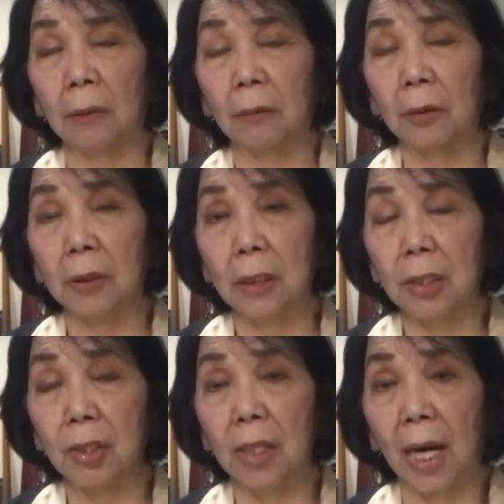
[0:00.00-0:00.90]

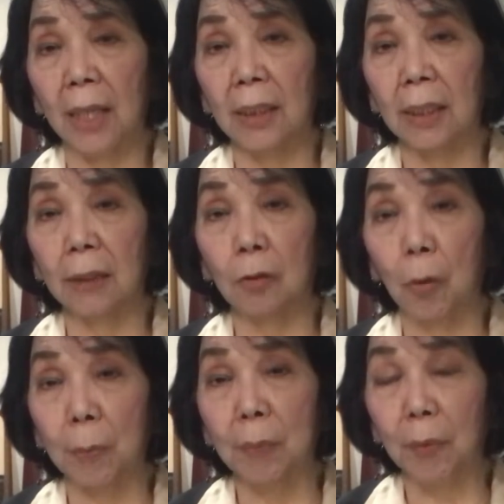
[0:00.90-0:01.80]
condition like
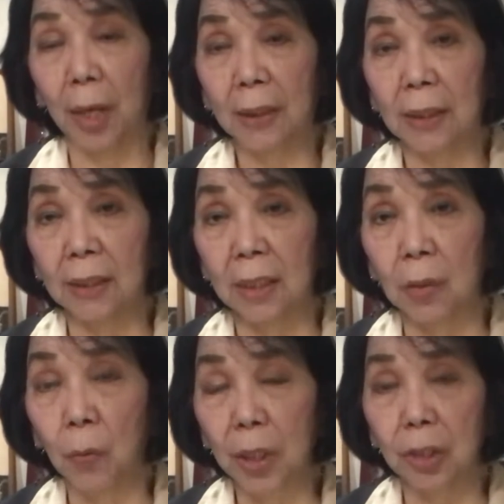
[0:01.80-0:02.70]
ectopic pregnancy,
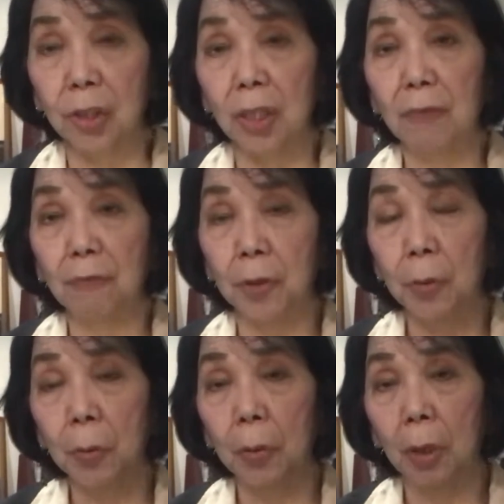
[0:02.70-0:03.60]
which if
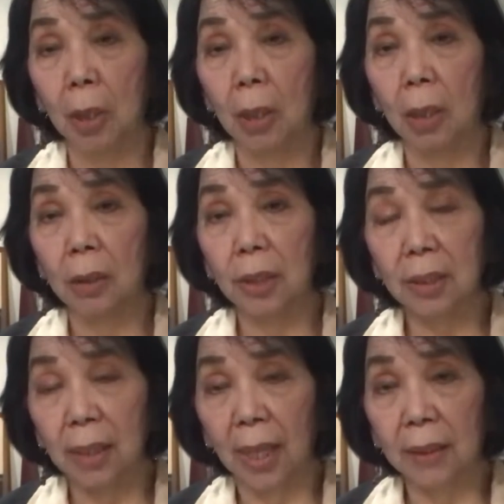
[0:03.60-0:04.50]
you
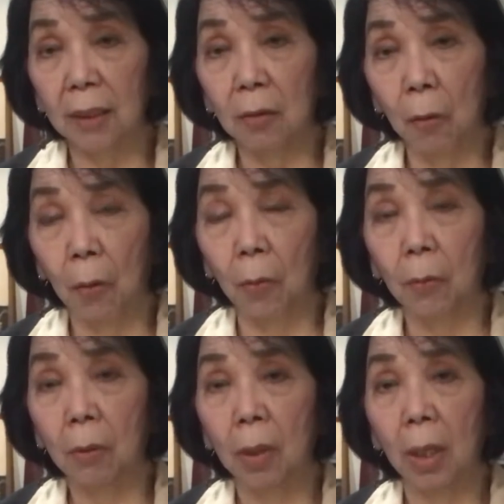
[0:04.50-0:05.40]
just let it
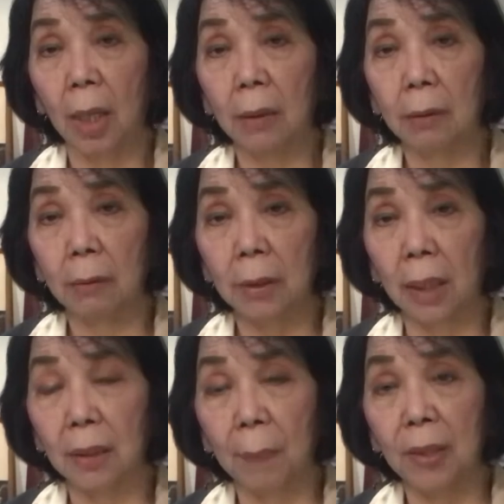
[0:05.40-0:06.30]
go and
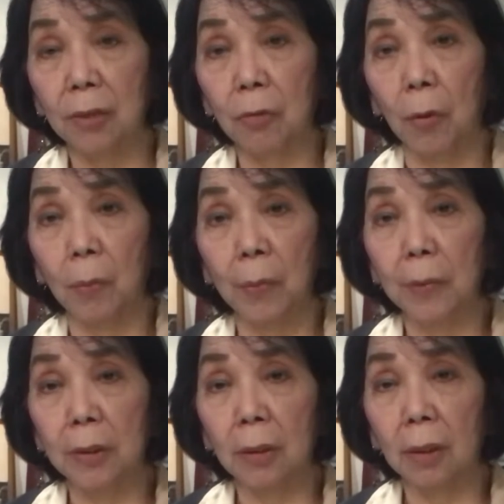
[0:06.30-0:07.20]
send the patient
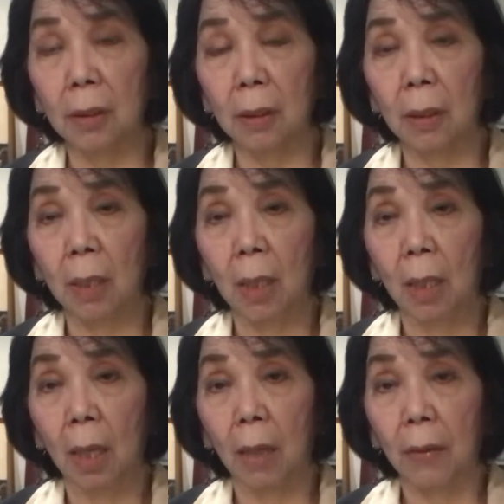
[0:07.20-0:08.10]
home,
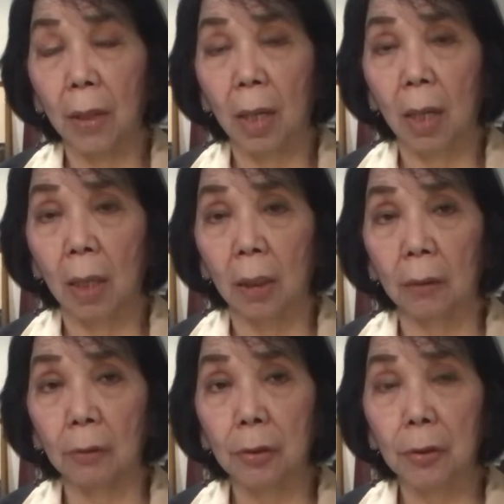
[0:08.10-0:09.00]
the
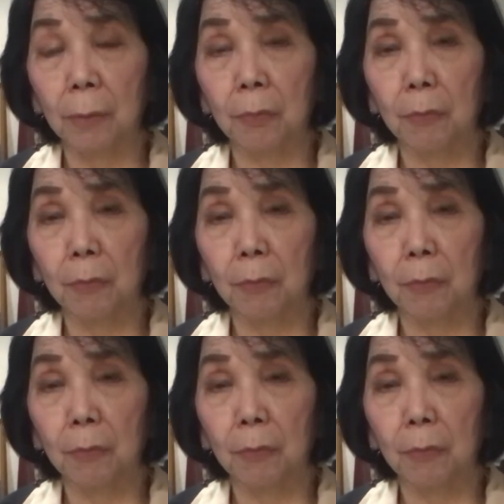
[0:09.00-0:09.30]
tube